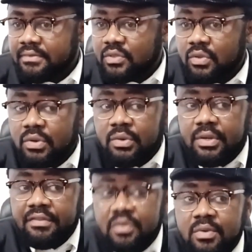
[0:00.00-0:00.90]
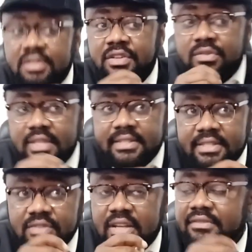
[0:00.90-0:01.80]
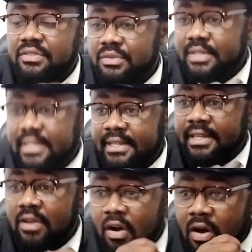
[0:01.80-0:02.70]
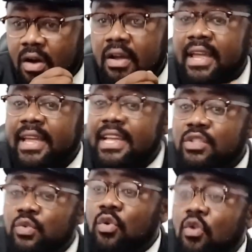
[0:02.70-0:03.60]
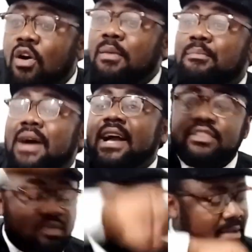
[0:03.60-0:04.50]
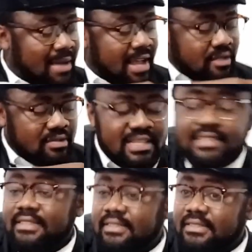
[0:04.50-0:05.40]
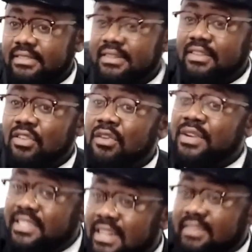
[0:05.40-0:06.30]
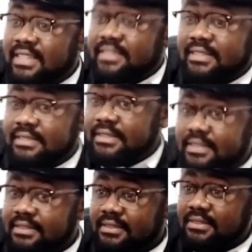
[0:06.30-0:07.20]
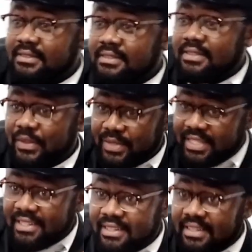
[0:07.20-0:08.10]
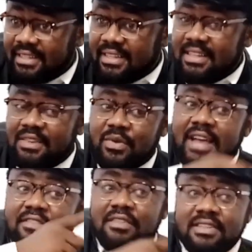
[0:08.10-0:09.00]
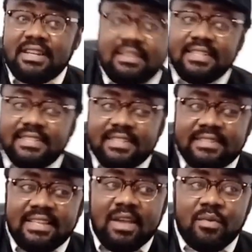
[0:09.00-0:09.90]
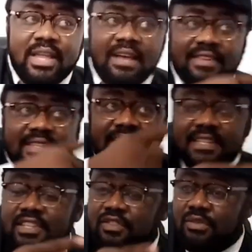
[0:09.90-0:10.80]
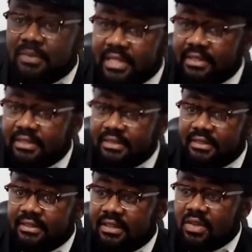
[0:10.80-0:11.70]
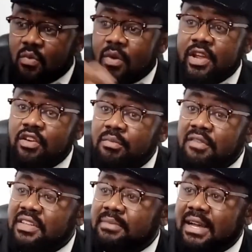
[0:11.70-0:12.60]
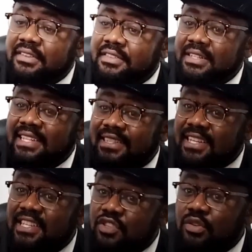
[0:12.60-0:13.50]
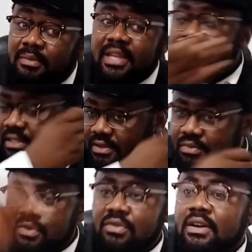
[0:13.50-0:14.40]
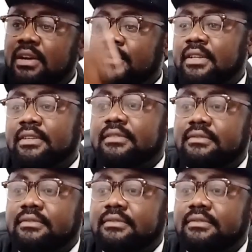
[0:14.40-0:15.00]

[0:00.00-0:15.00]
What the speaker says: So if you want new settings, you have to do it again, or it will go back to the BIOS settings, the original settings. You see, we have the original settings and we have the changes you made. When you remove this battery, the changes you made will go away.